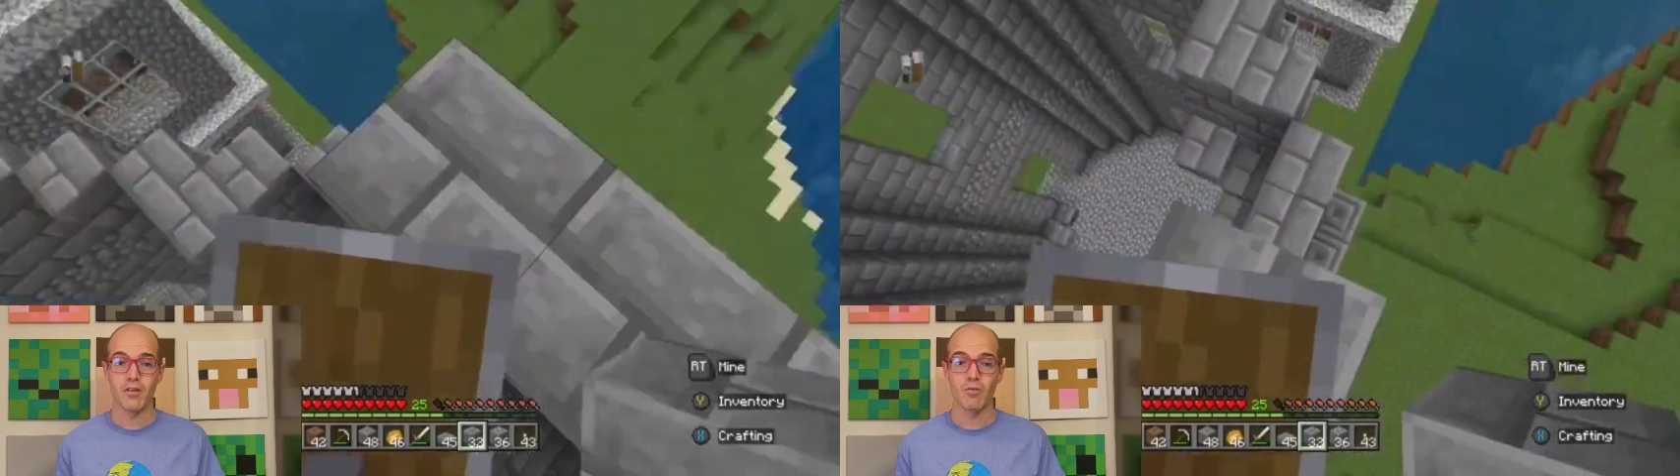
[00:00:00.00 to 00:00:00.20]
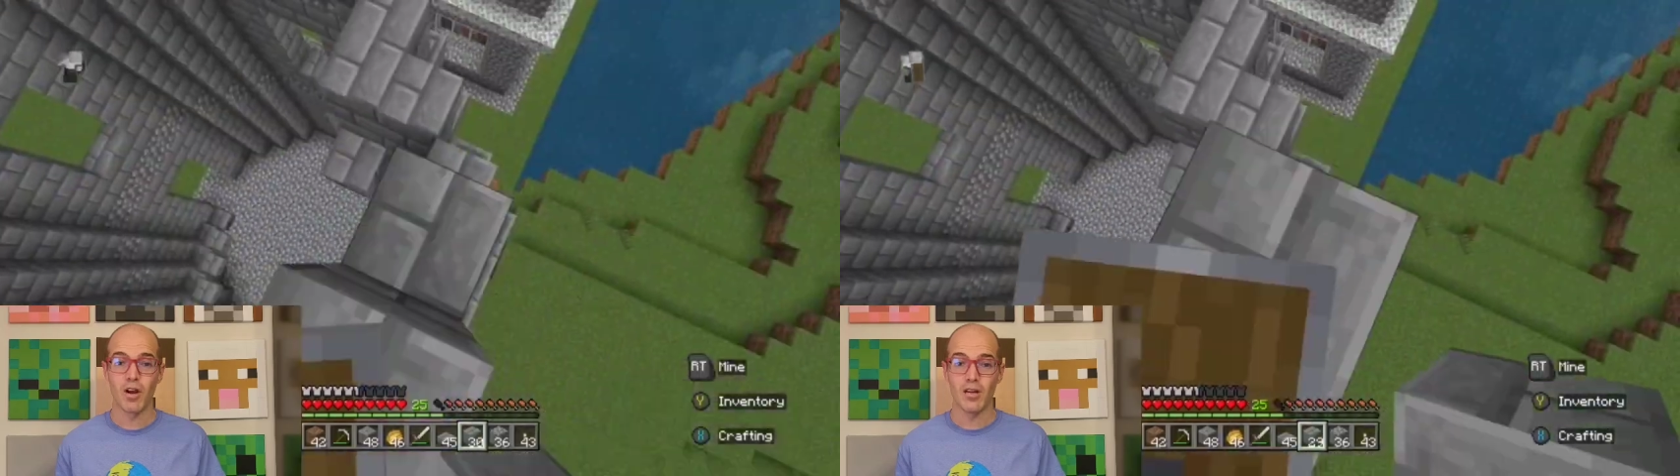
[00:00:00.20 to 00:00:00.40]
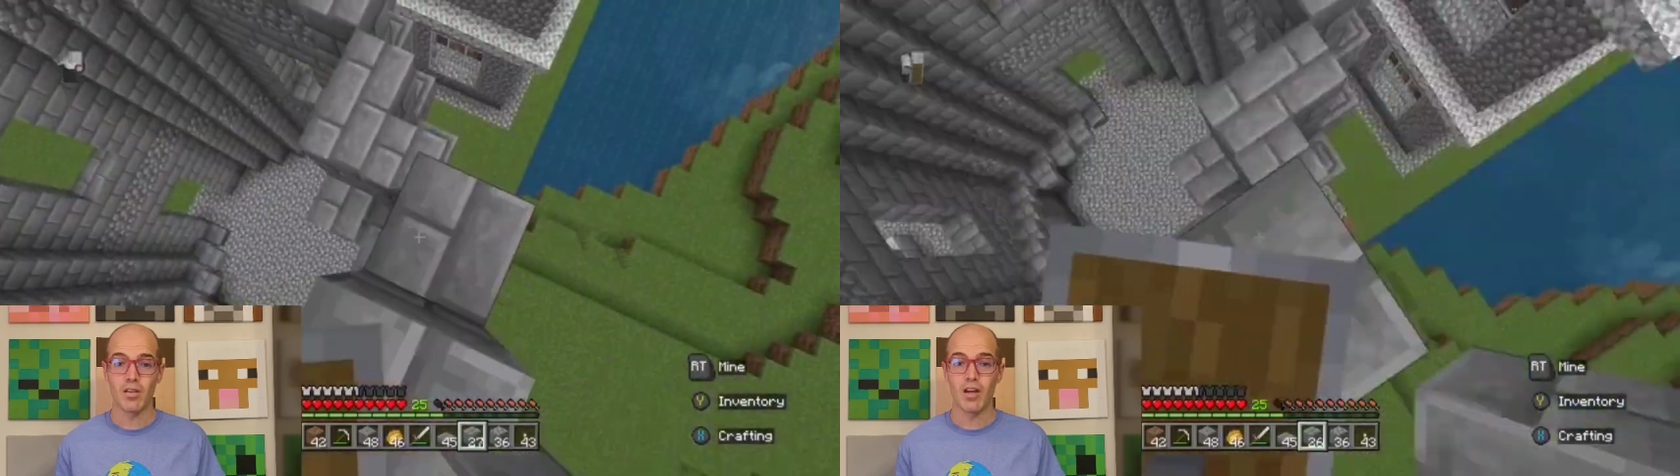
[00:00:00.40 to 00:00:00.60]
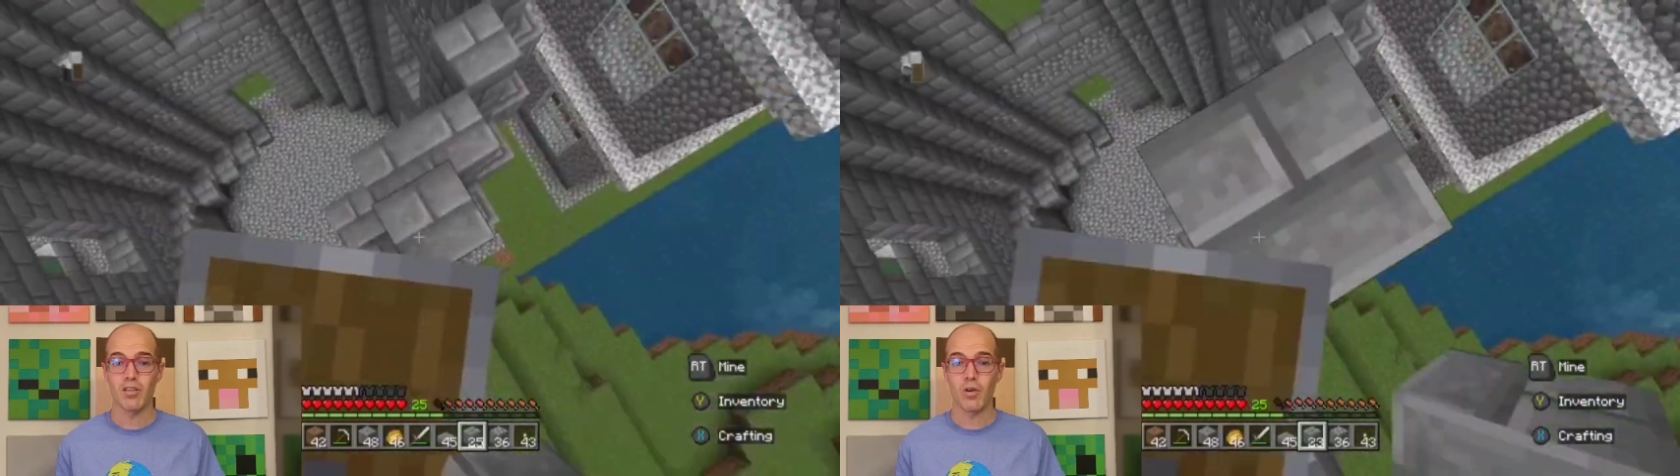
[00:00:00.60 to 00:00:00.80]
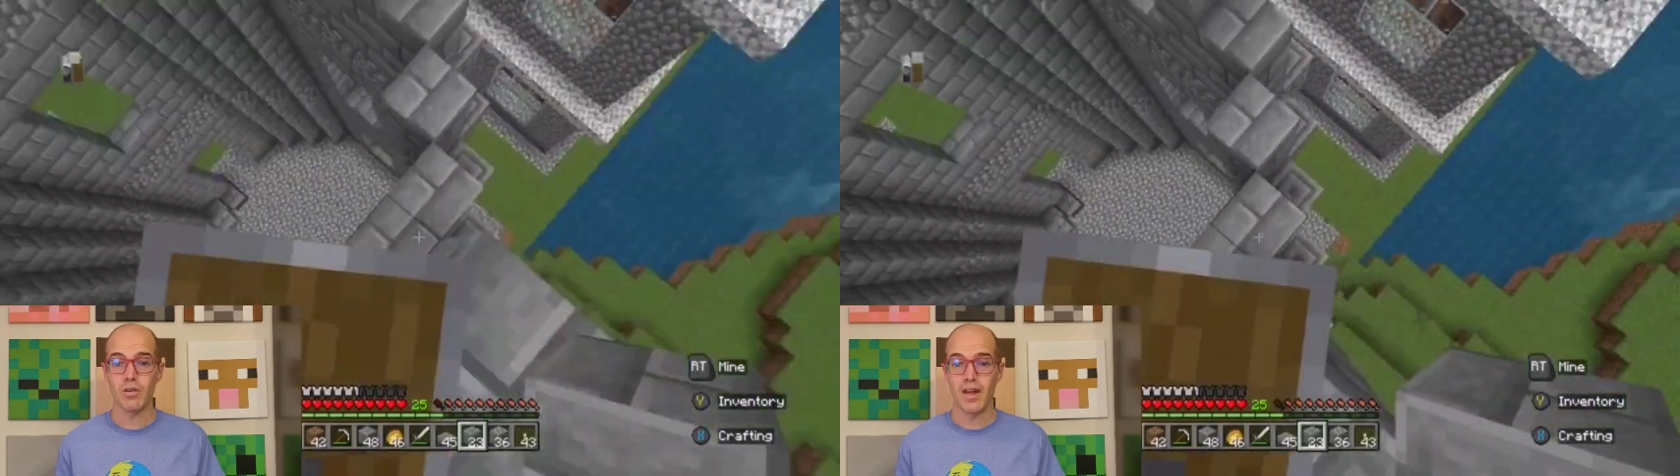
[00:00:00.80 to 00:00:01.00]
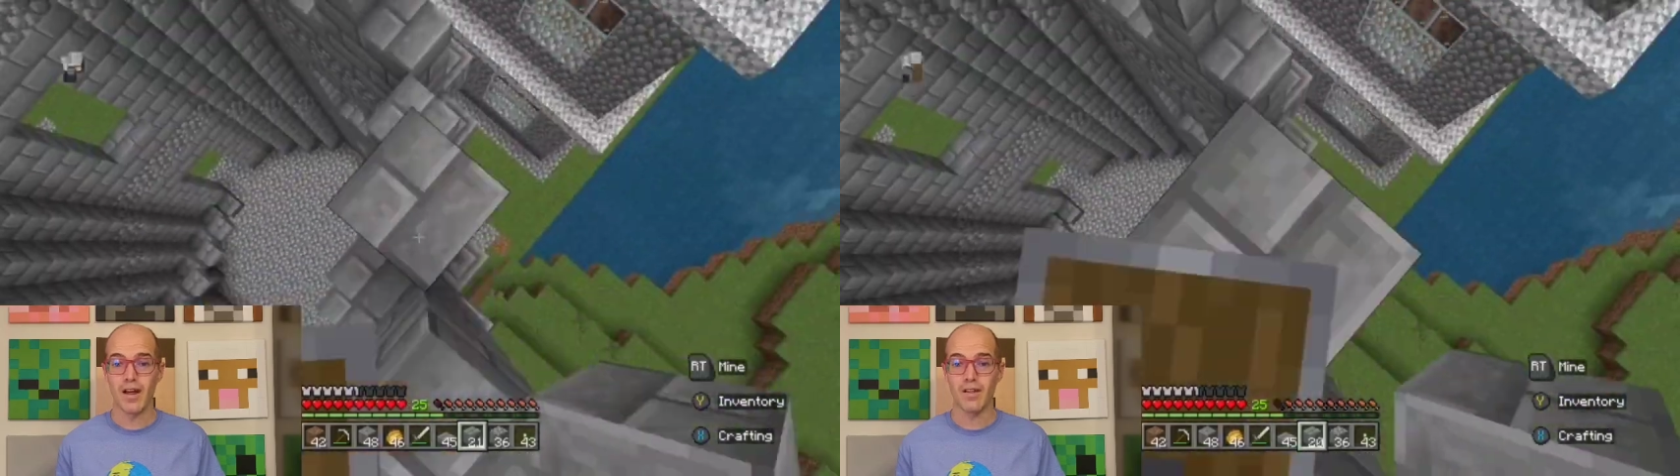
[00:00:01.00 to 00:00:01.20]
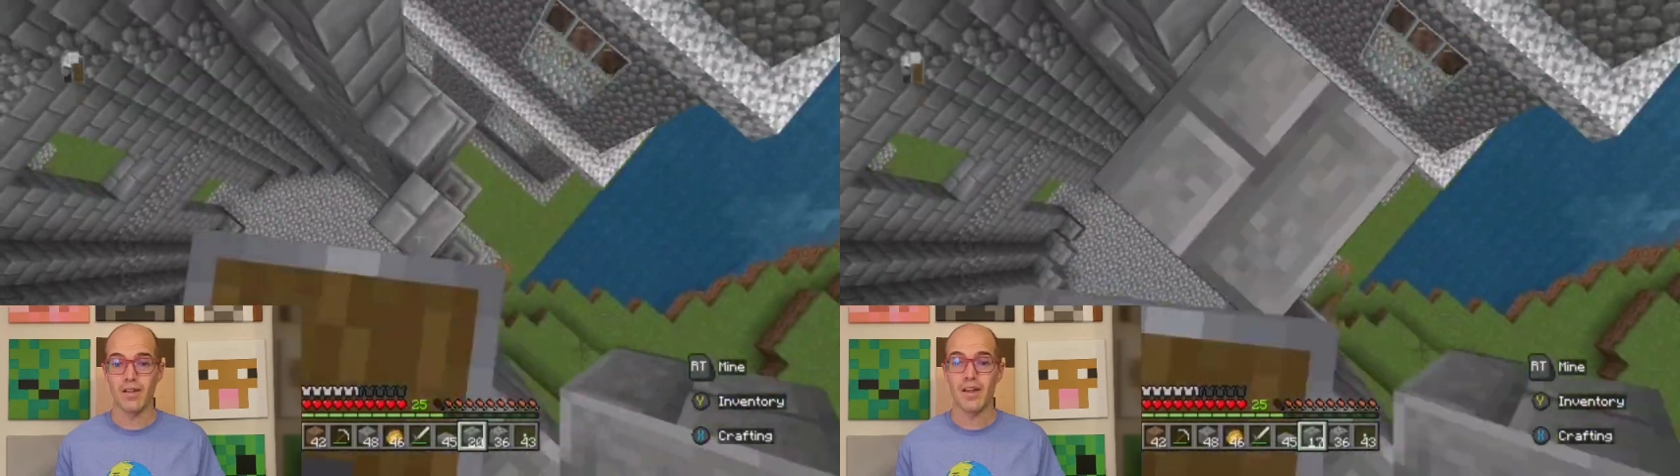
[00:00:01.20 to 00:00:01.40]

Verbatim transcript: Renaissance Hotel